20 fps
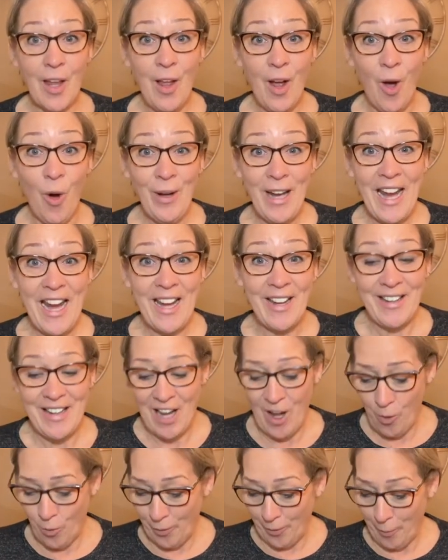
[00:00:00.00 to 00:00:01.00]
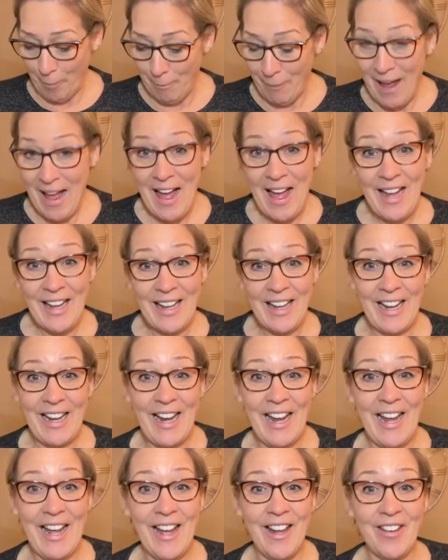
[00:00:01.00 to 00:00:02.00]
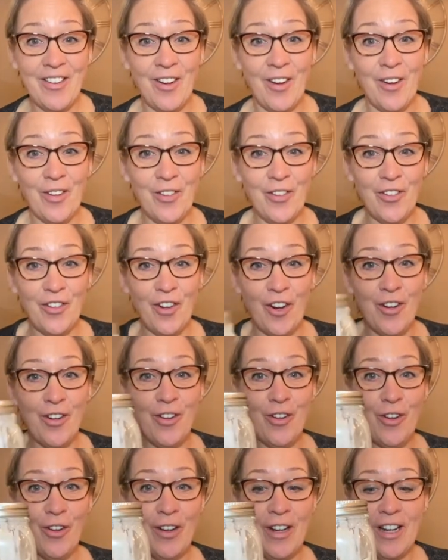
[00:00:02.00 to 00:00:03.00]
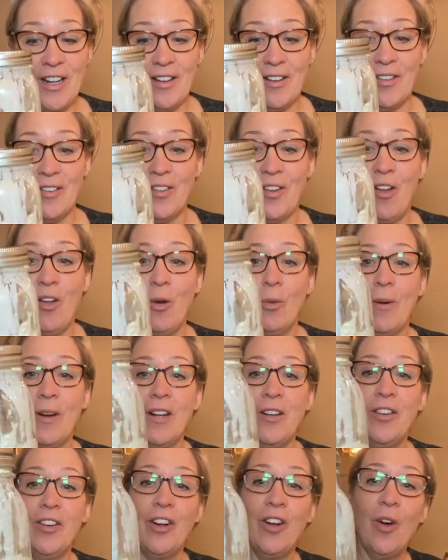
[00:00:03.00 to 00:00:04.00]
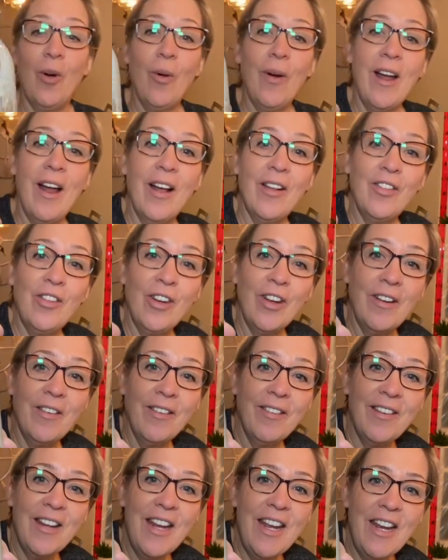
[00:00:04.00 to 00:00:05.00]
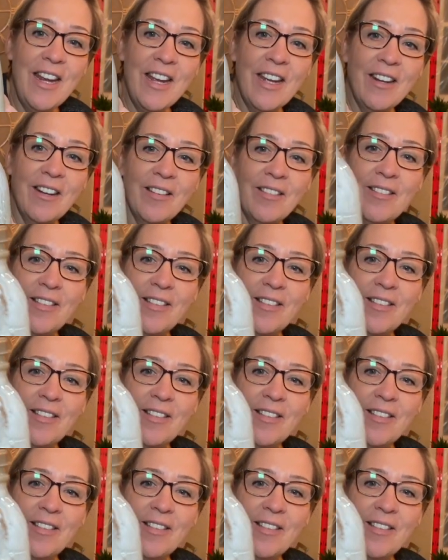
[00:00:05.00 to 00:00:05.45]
Okay, now we're back and our starter is all ready to go. As you can see, it is